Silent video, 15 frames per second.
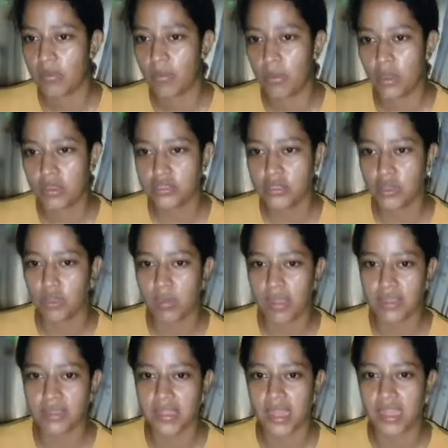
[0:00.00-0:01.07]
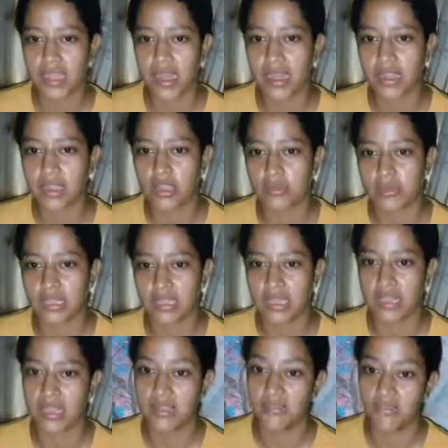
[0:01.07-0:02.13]
but when they are
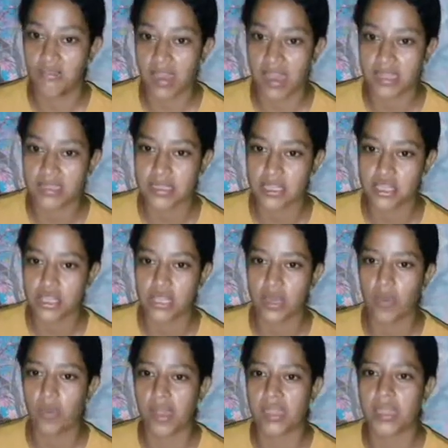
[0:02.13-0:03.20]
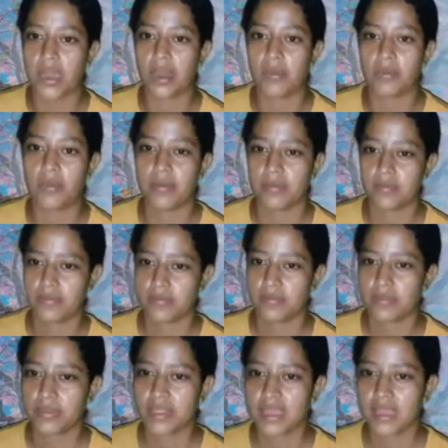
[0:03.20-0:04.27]
committing the fact, she wakes up.
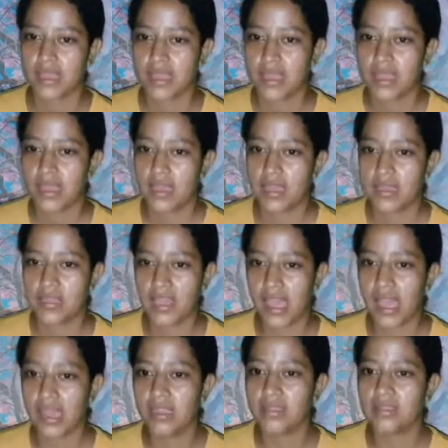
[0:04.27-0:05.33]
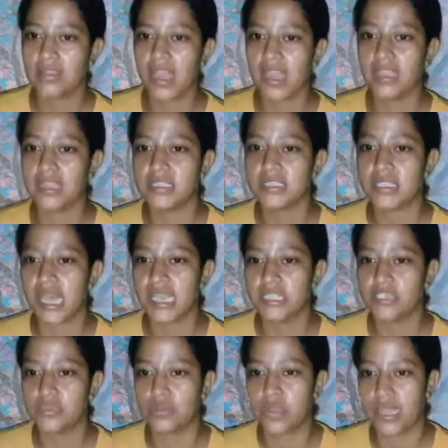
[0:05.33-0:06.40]
Then they decide
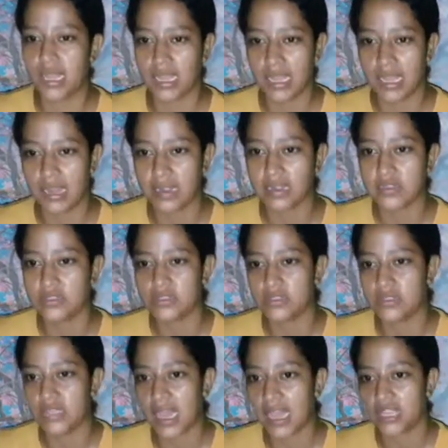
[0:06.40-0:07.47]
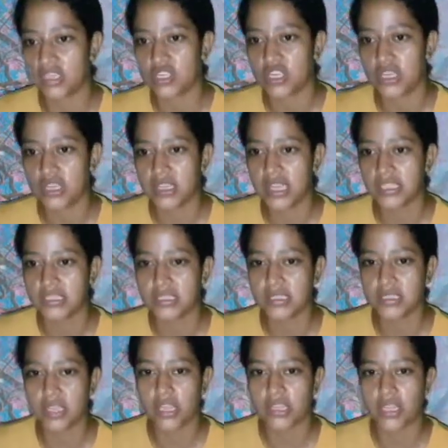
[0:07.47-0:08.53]
to kill her so that she does
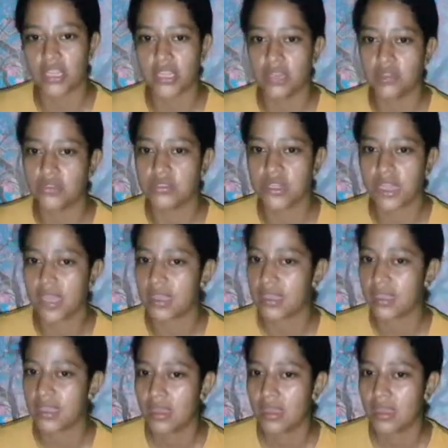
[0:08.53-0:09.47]
not accuse them.